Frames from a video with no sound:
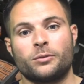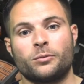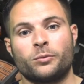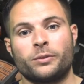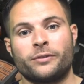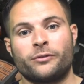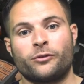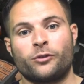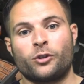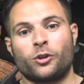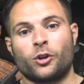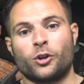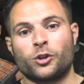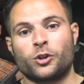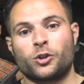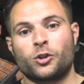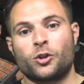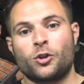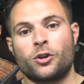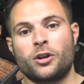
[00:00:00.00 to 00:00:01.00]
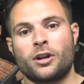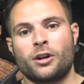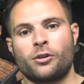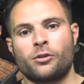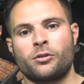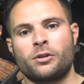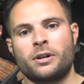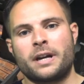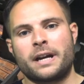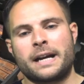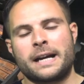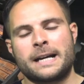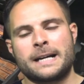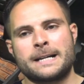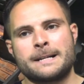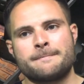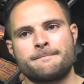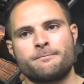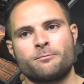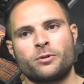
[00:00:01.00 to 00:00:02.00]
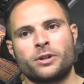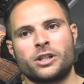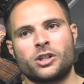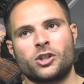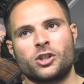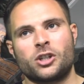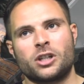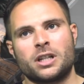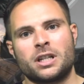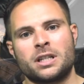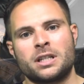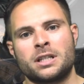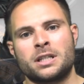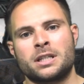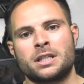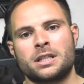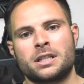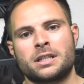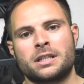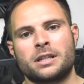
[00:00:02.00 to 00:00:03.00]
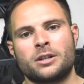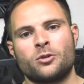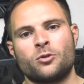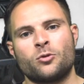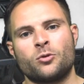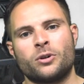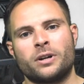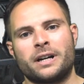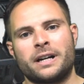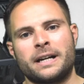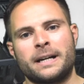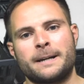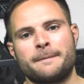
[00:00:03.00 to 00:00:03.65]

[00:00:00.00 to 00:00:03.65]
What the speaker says: We've got a studio, which is still